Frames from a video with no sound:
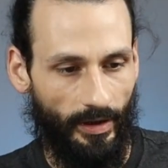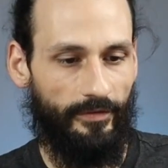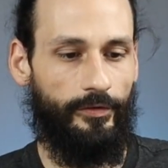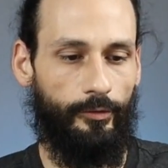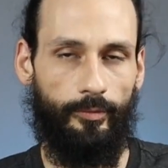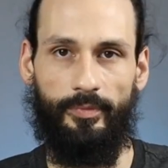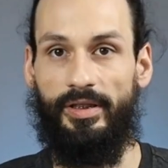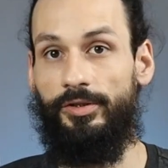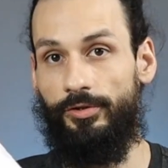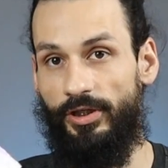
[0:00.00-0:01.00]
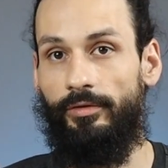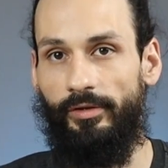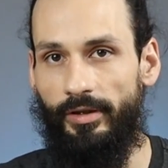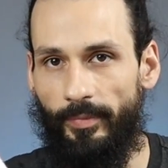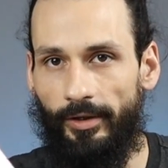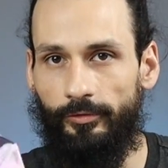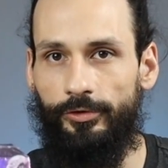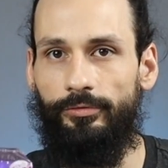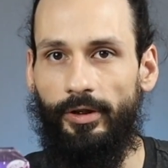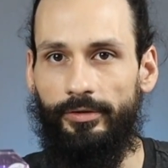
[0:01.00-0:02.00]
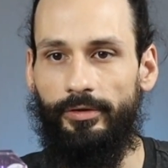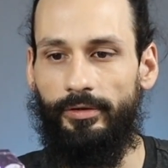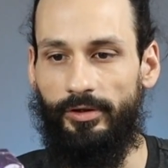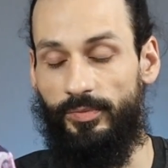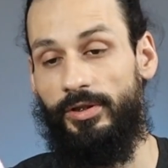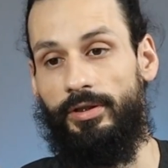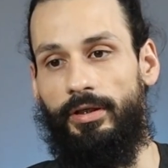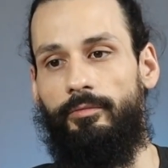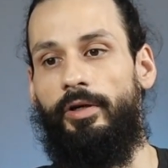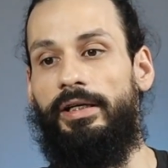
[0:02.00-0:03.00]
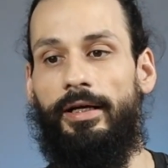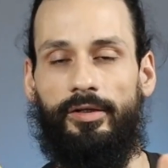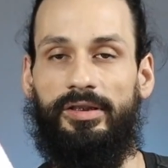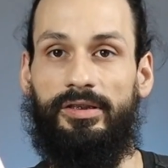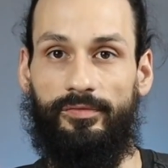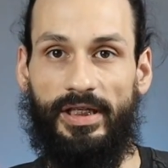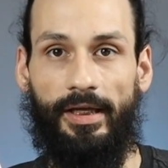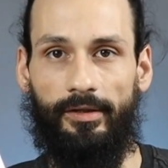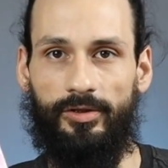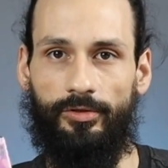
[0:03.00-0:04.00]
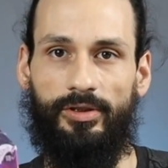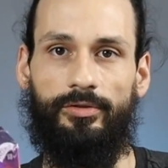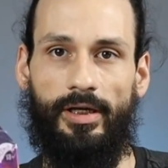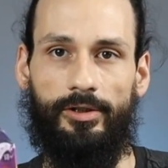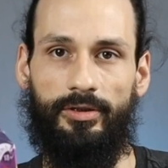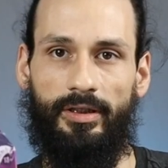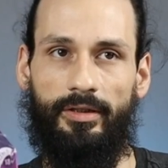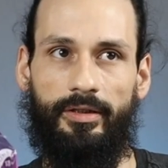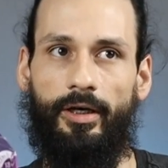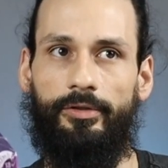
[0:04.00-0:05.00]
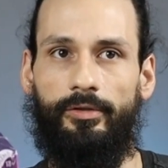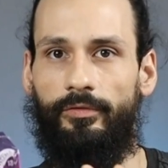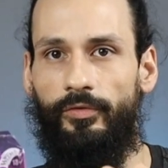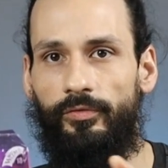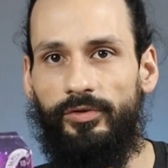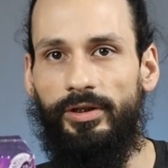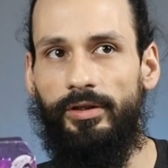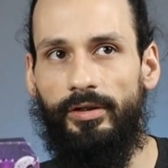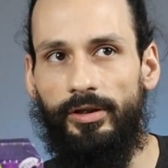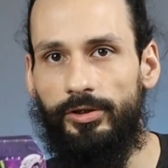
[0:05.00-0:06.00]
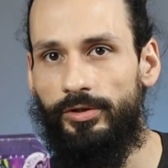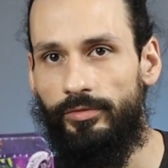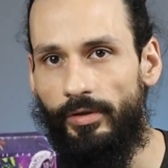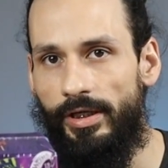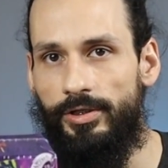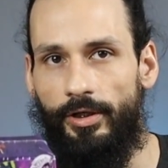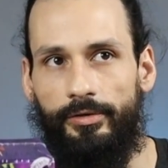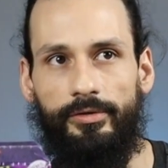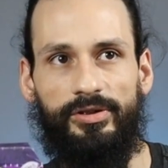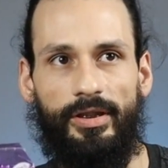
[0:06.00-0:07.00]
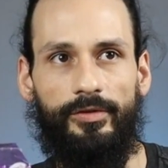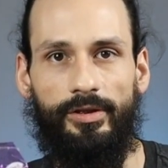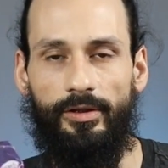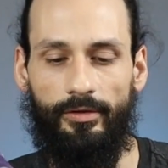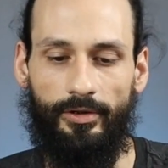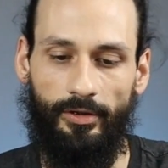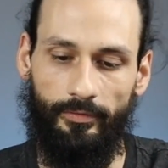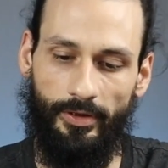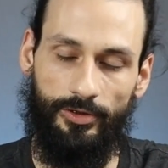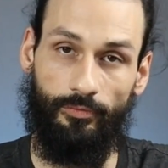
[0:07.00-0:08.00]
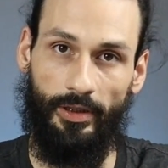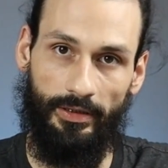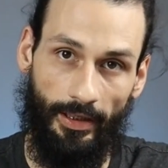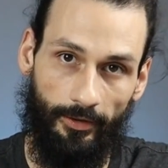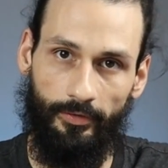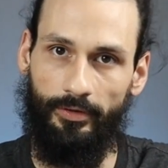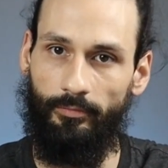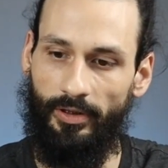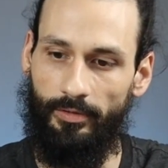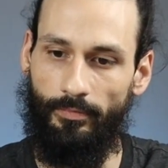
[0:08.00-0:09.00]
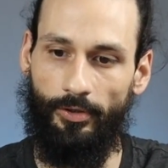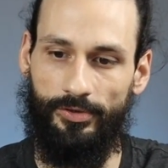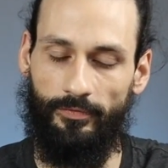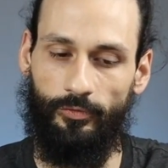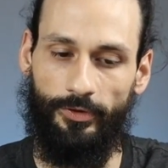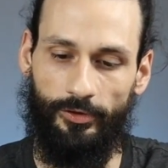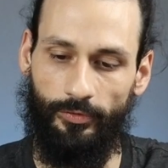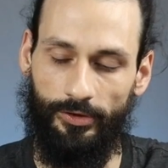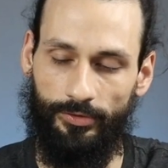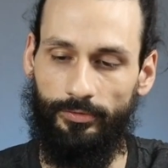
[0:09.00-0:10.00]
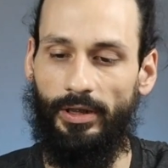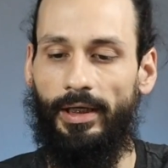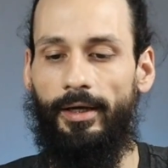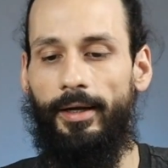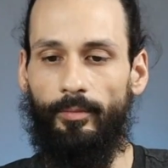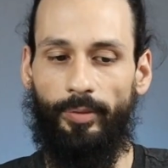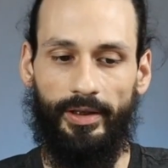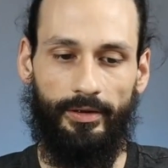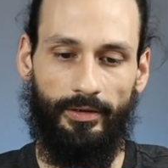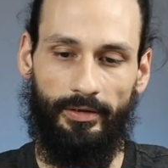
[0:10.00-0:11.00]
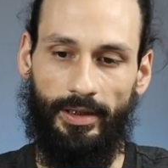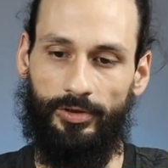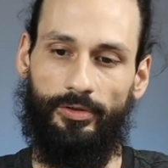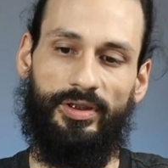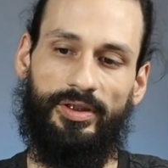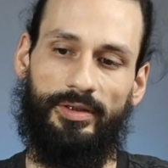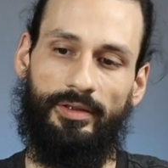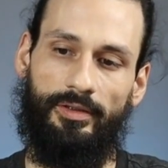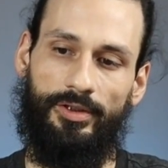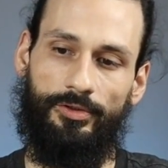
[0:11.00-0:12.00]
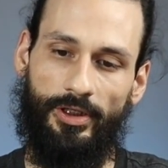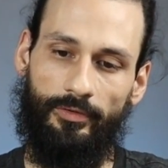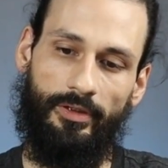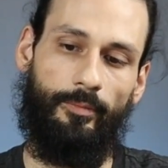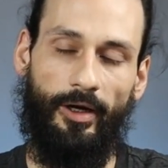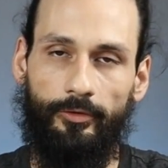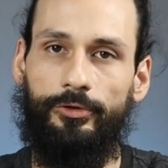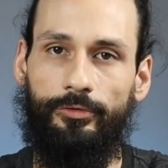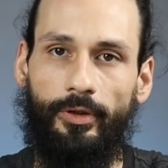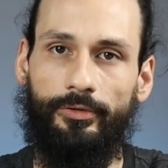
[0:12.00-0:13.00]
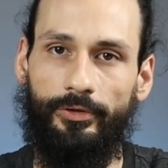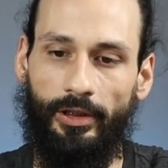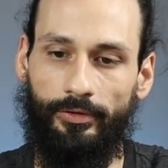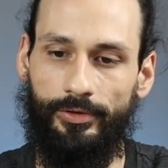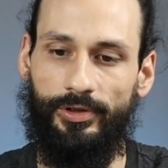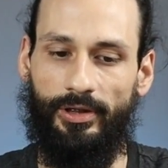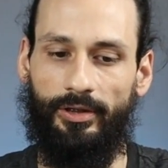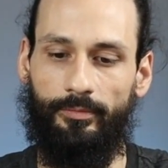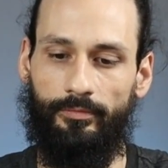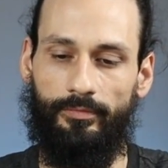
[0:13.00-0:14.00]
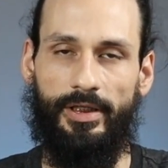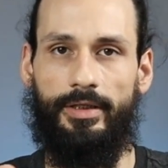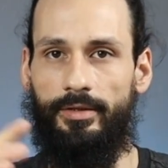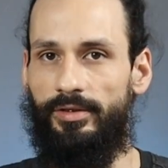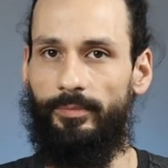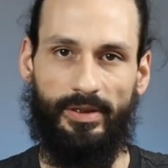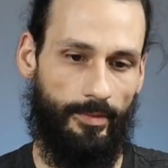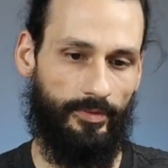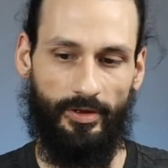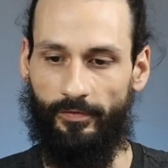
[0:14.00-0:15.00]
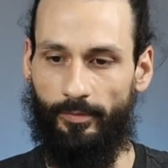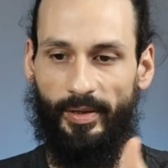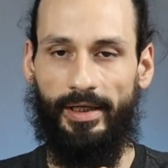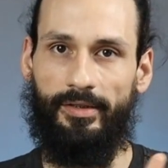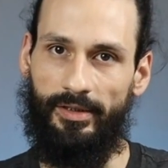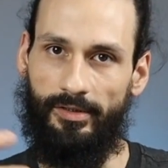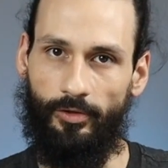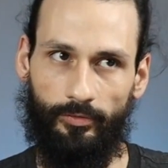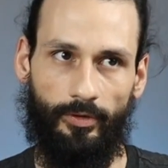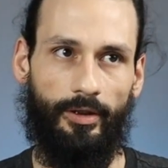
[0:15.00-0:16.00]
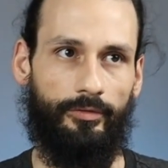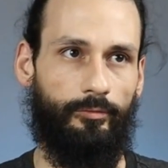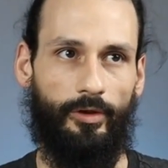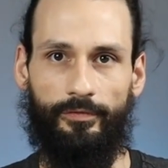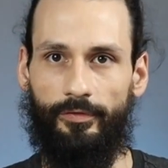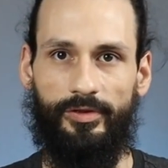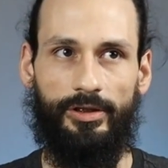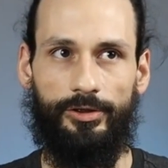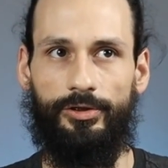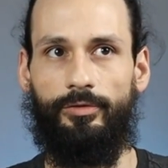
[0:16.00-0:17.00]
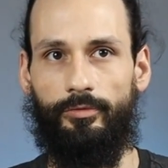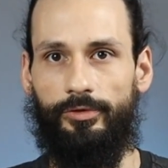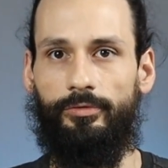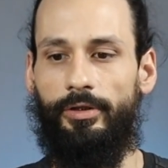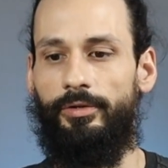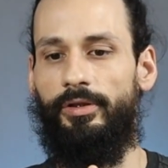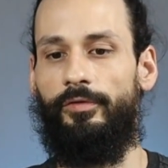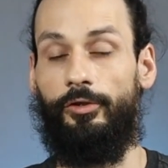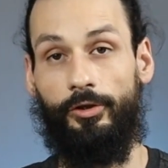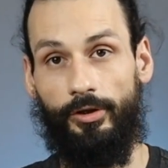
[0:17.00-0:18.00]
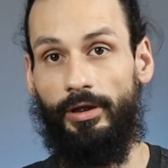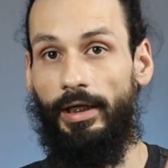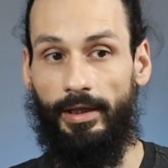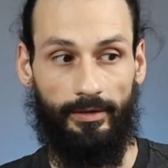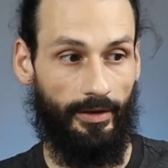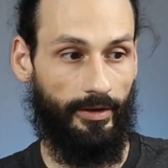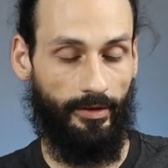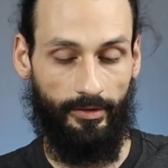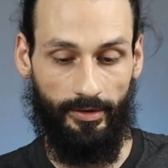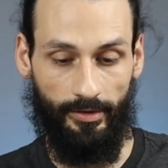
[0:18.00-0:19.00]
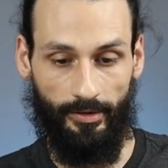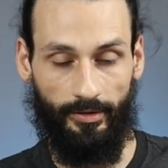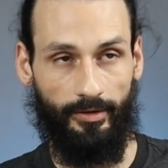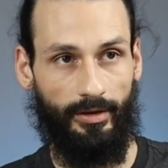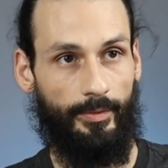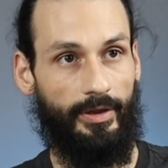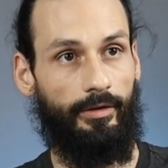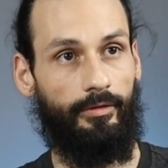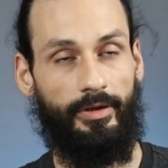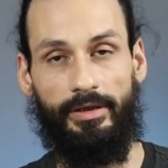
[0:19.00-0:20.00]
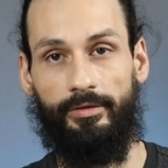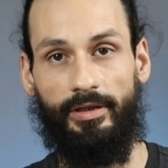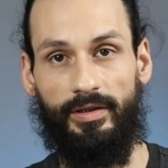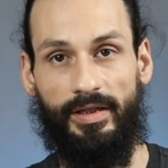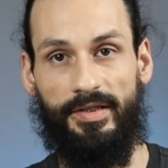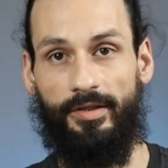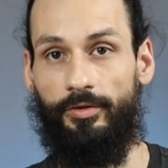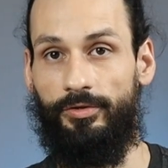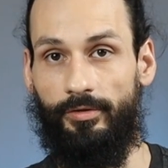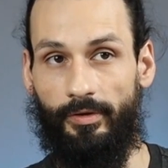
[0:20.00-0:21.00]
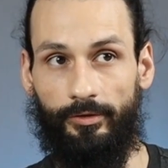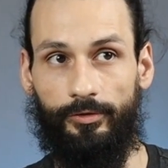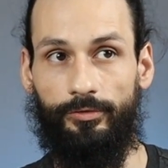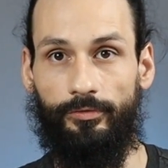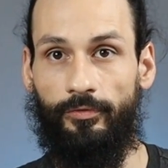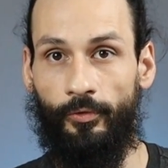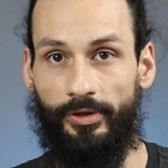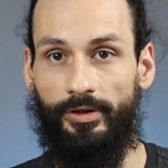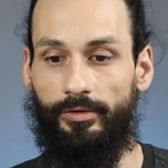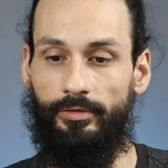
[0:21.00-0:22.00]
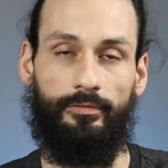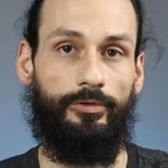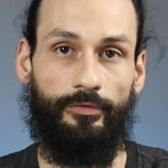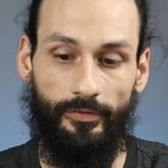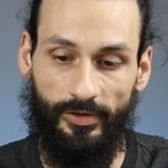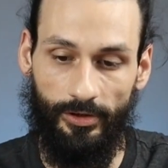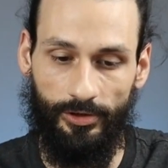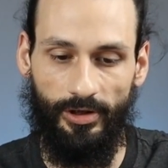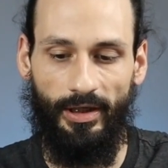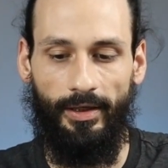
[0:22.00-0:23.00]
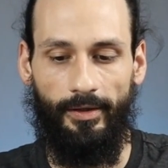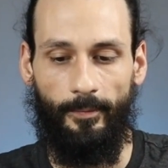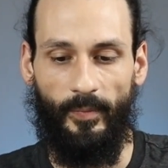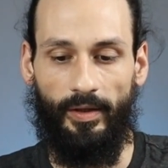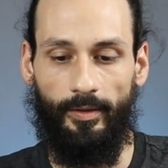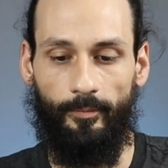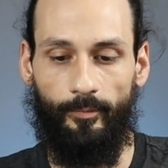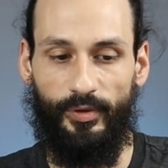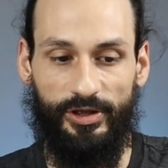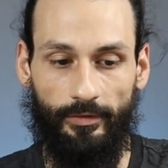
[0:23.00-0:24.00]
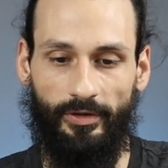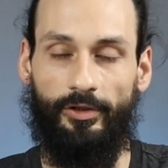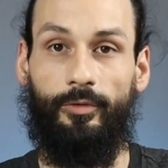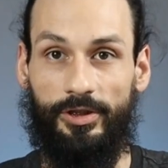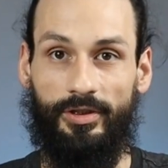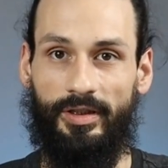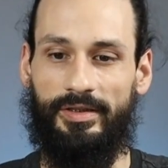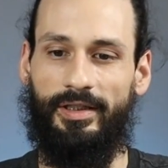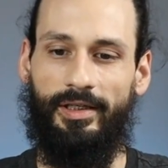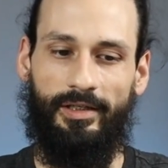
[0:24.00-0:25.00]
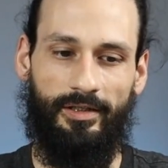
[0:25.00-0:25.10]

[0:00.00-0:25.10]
these are generally about 200, especially right now because these have tanked. So these are actually in the 150-ish range, $170 range right now in March of 2022. But yeah, so these are generally around $200. They sometimes, if they're bad, they go 150-ish to 200. If they're good, like the Kamigawa right now, Neon Dynasty, those are around 240, 250-ish. But generally, the question is,